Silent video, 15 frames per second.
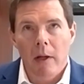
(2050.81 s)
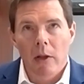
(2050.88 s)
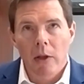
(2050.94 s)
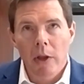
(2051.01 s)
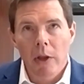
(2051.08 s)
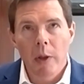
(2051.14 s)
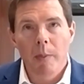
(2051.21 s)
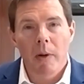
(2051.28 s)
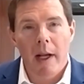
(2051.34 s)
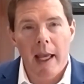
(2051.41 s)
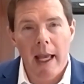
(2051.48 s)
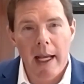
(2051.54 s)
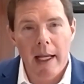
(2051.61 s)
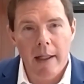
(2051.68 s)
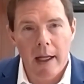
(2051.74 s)

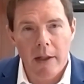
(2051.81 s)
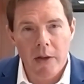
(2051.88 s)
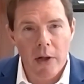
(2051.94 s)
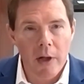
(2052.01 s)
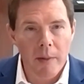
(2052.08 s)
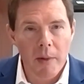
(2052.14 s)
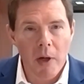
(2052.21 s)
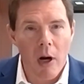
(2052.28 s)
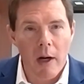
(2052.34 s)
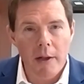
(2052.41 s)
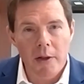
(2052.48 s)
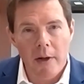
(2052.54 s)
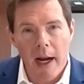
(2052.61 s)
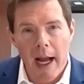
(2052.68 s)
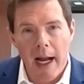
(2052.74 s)
lubricate a term
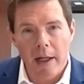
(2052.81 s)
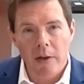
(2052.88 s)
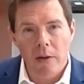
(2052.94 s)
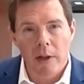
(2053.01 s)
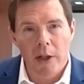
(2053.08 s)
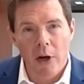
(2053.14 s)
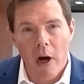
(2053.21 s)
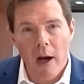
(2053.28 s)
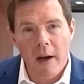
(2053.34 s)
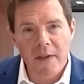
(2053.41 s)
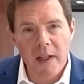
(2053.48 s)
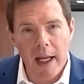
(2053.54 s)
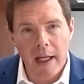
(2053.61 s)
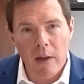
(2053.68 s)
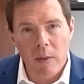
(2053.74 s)
contract or an
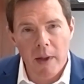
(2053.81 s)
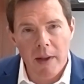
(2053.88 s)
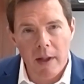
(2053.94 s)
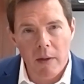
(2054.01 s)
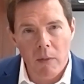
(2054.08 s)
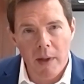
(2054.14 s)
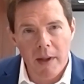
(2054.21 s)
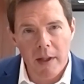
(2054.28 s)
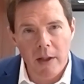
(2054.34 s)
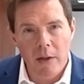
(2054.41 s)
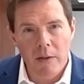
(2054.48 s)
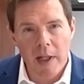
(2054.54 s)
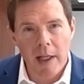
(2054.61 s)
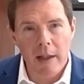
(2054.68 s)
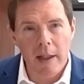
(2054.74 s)
offtake with a
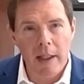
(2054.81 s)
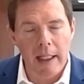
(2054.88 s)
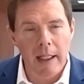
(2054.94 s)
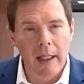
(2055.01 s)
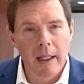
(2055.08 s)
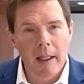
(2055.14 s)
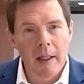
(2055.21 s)
utility,